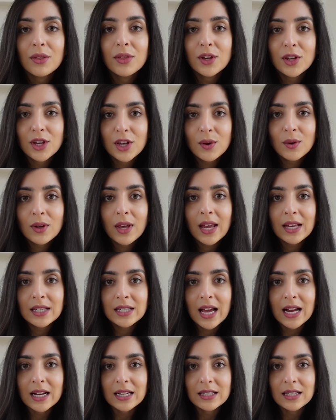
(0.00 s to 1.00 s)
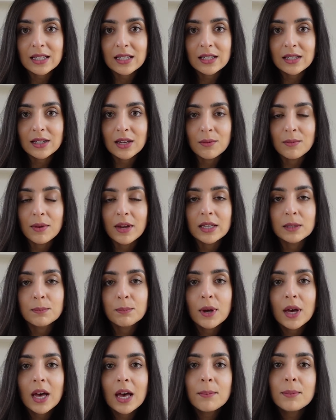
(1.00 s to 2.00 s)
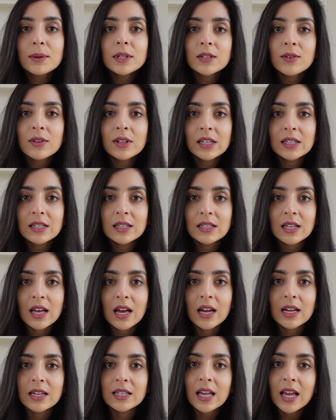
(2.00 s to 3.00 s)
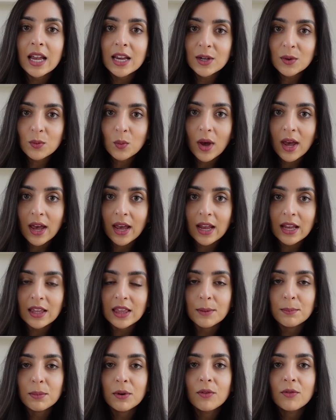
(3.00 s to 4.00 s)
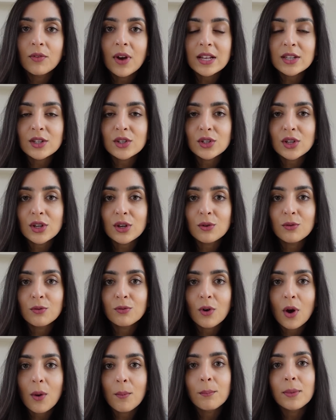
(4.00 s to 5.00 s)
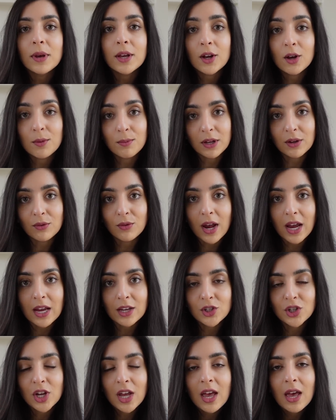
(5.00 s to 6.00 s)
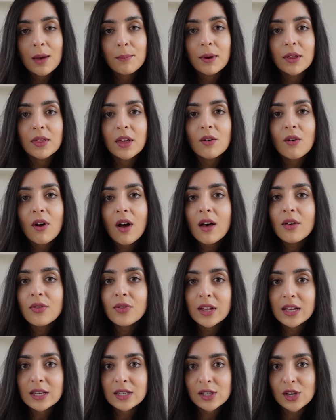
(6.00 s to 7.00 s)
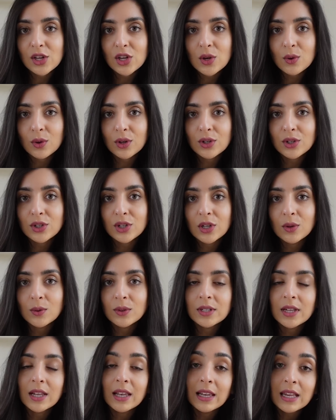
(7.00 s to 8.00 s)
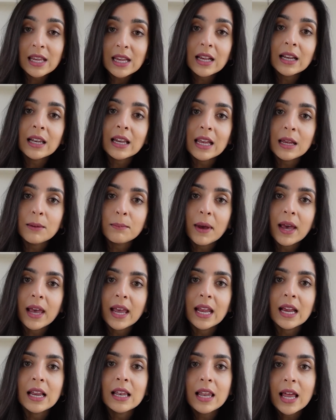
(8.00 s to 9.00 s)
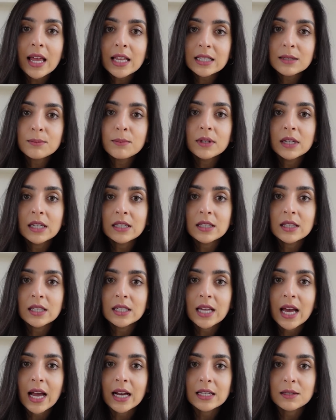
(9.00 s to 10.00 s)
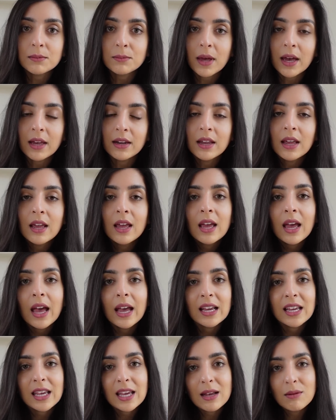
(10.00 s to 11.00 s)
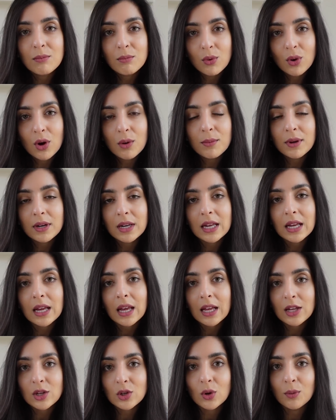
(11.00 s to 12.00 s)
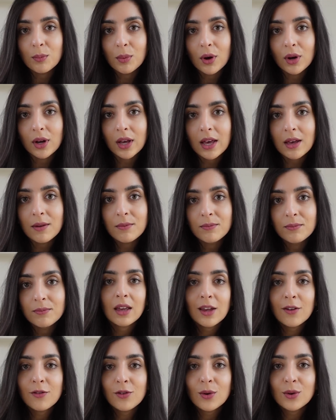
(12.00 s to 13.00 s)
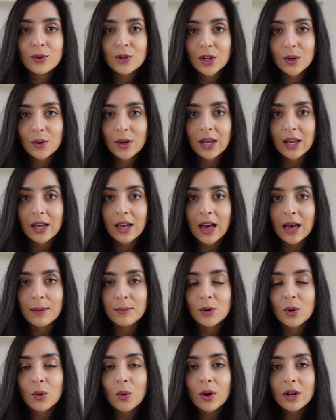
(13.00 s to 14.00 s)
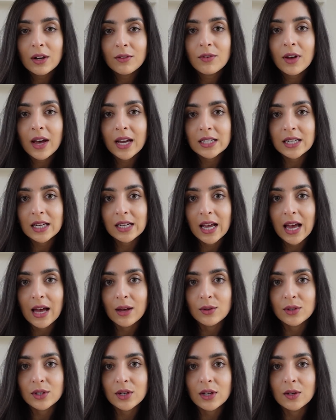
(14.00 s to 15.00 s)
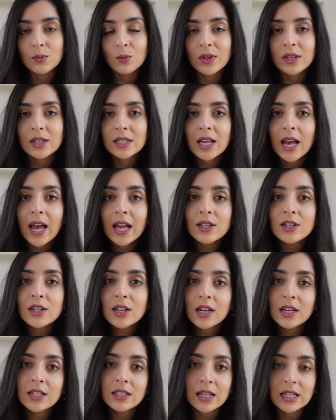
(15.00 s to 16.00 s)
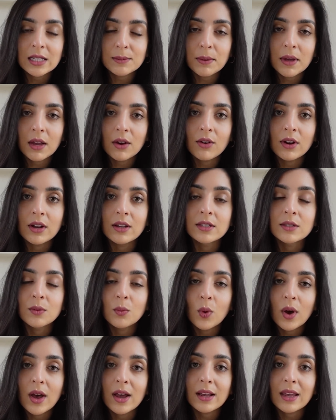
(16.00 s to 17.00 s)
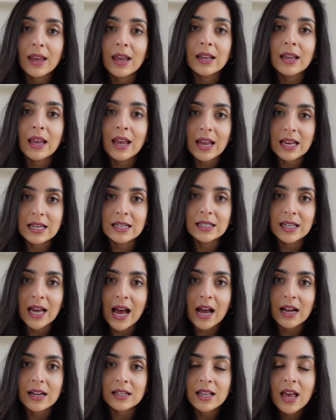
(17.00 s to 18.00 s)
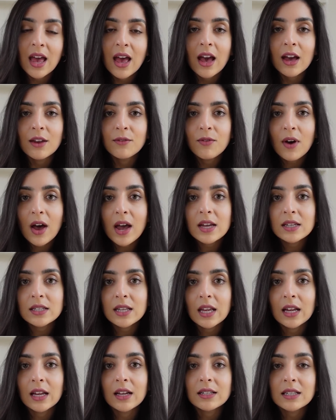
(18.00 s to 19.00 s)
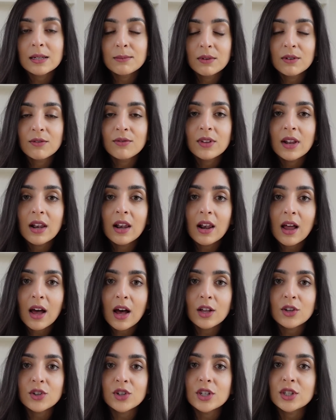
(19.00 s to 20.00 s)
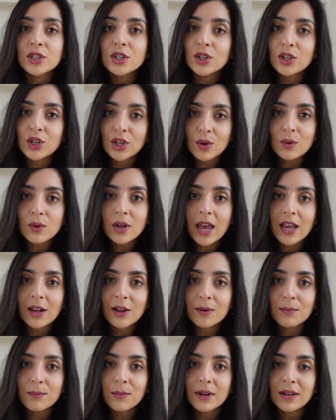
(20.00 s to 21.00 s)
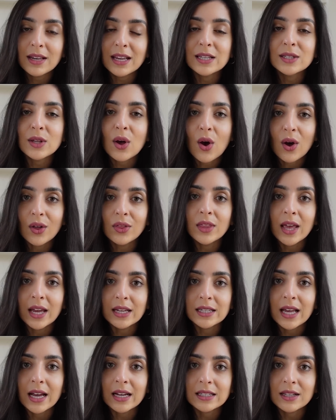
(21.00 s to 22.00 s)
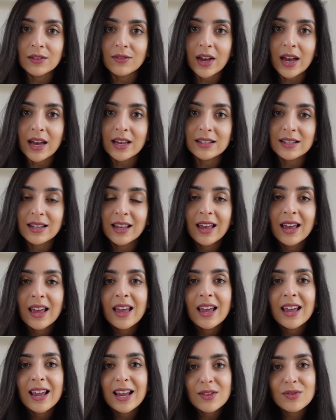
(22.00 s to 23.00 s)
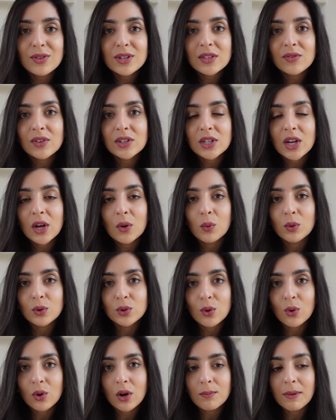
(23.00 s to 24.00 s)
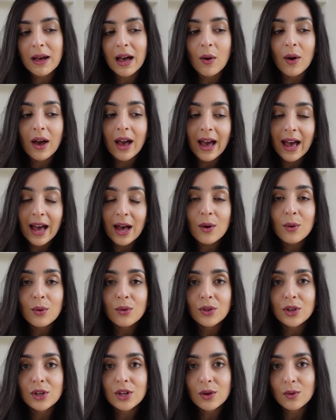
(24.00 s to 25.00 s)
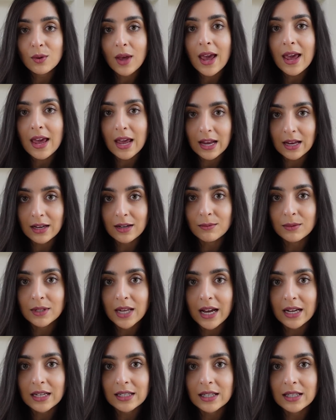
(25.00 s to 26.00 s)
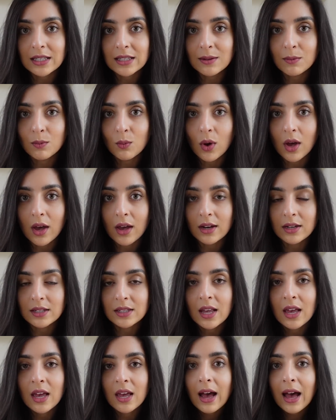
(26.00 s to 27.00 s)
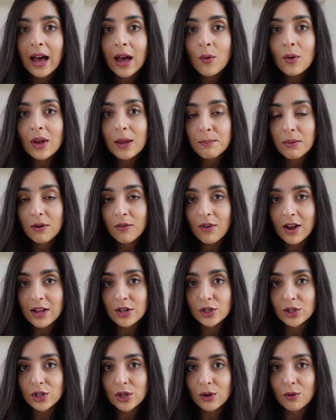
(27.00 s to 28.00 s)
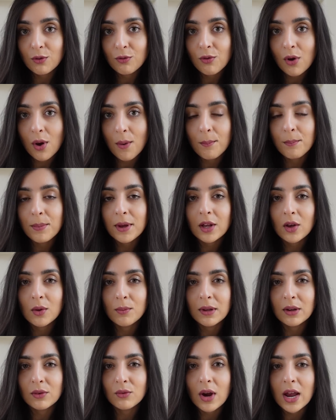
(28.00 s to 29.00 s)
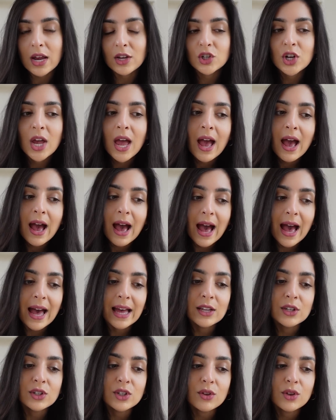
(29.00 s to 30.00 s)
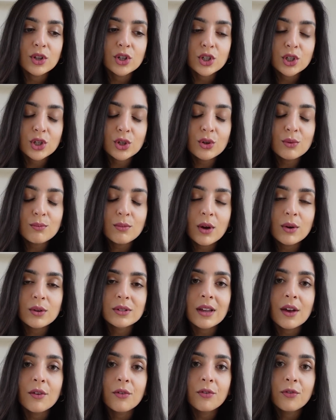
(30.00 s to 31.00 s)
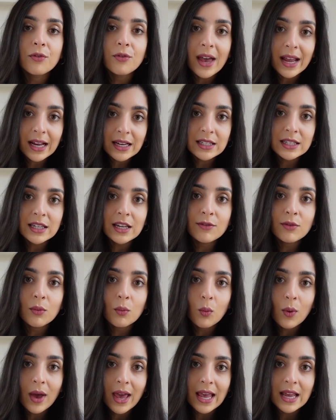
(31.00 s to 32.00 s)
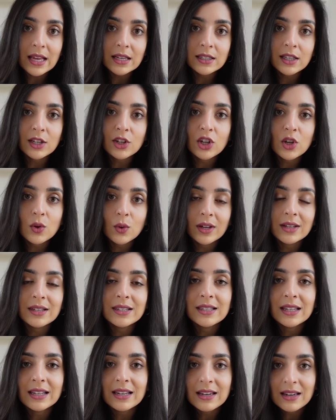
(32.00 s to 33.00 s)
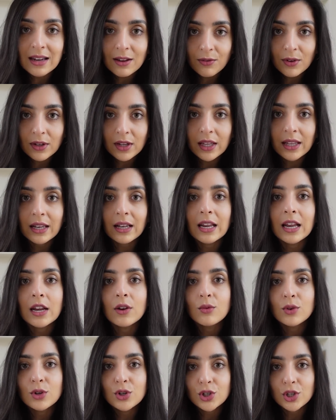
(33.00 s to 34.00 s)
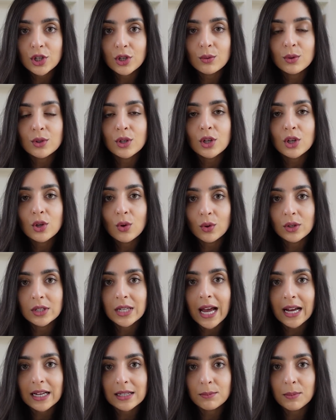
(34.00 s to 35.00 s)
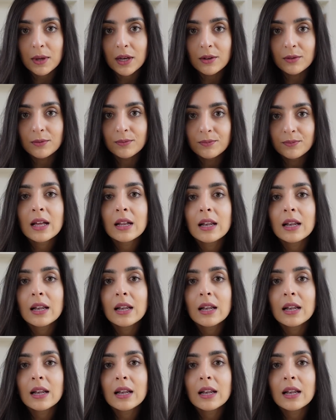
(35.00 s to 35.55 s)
The UK tax system is purposefully designed in a way that prevents you from becoming rich, but there are things that you can do to legally pay less money to the taxman and keep more money in your pocket. If you're new here, I'm a qualified accountant with 10 years experience working in tax, advising some of the largest UK companies on their tax affairs. In this video, we'll talk about how the UK income tax system works, how it prevents you from becoming rich, and the two most effective ways that you can significantly reduce your tax bill.